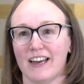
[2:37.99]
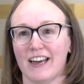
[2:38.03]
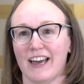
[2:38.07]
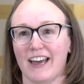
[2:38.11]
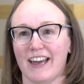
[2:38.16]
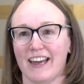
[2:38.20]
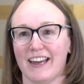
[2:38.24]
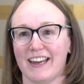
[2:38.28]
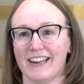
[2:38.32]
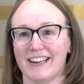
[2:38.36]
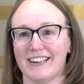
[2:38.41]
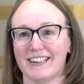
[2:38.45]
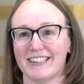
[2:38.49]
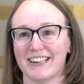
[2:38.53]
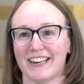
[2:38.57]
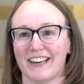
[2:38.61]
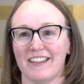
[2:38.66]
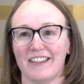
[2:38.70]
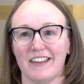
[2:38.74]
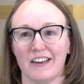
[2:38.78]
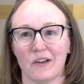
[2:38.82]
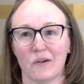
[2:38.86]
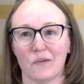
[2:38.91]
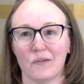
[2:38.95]
and I
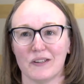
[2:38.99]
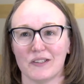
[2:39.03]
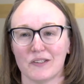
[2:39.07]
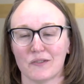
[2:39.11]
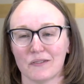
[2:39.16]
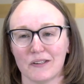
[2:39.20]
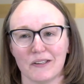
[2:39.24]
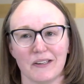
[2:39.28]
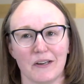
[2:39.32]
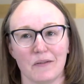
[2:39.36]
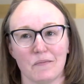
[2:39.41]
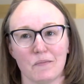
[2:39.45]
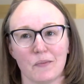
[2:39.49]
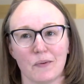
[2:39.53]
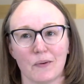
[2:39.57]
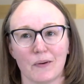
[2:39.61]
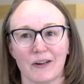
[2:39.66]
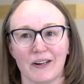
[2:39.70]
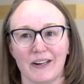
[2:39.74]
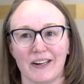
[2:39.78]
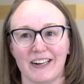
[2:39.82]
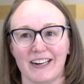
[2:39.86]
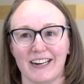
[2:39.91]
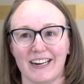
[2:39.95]
think what's really
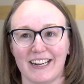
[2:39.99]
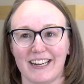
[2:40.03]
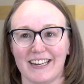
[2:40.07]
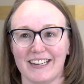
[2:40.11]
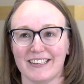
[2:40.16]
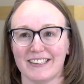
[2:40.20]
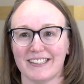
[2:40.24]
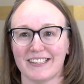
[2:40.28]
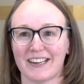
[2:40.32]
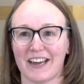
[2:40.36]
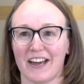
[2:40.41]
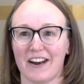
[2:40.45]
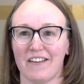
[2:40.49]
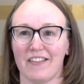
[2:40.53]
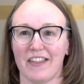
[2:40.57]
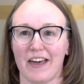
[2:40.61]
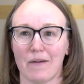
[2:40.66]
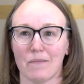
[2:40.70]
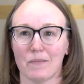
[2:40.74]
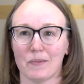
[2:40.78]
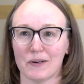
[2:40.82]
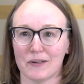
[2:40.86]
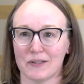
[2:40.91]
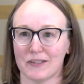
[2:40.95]
important is kind of
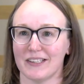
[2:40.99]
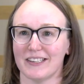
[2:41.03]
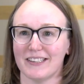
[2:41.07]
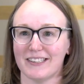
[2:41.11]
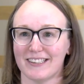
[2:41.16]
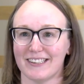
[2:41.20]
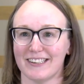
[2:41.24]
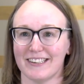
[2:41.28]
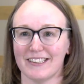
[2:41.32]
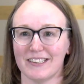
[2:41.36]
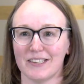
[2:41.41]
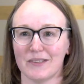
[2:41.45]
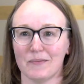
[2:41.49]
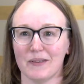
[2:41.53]
that persistence,